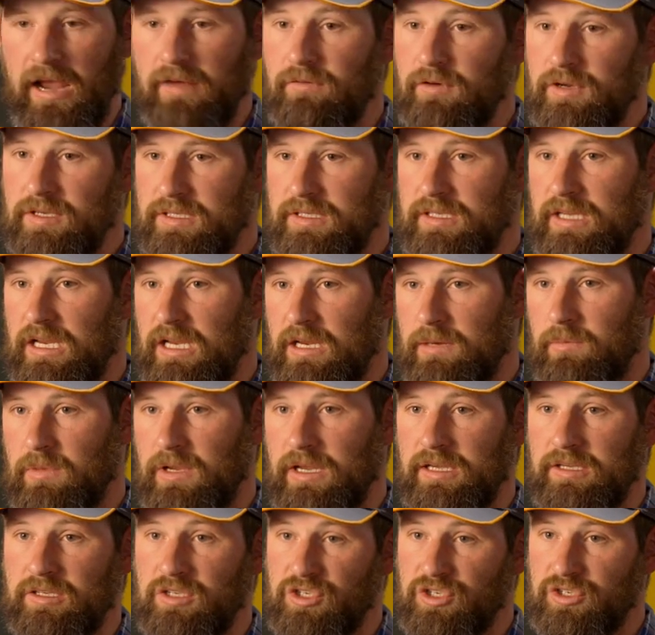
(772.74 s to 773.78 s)
Every seam
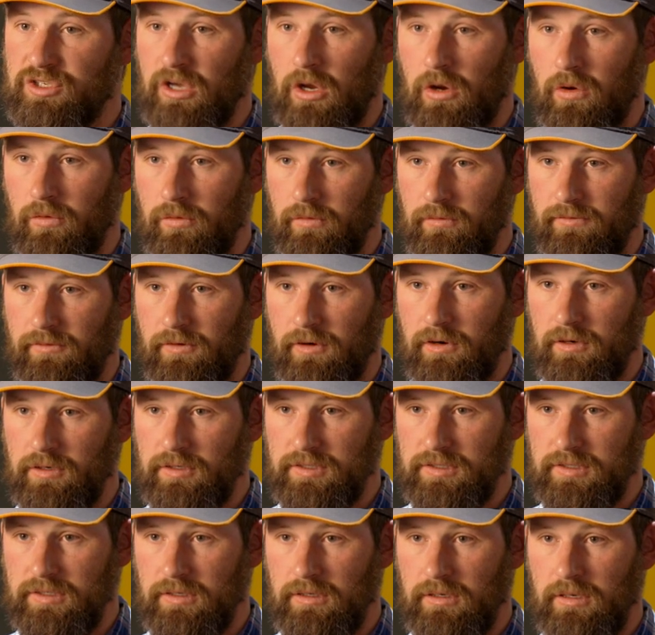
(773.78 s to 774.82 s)
is sewn
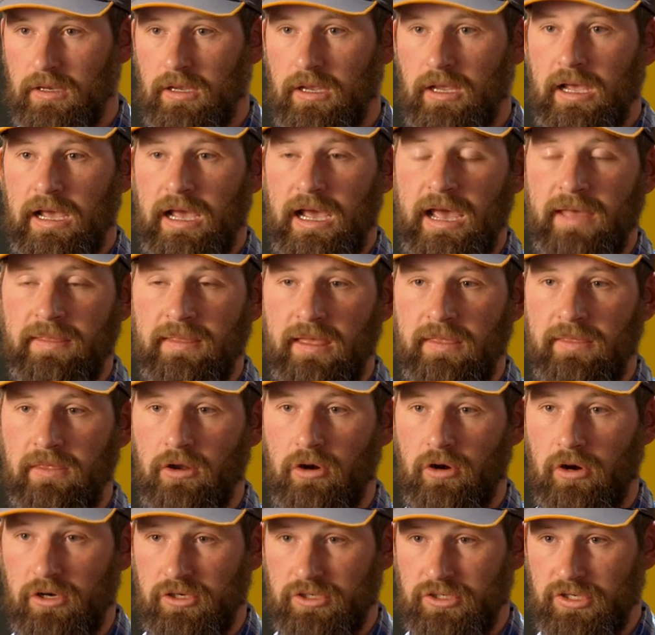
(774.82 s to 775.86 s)
first, and then
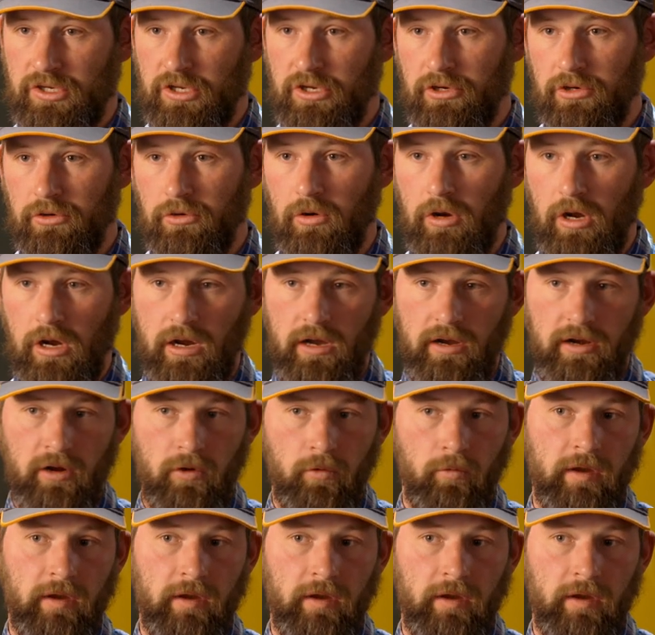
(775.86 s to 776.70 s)
there are two hot air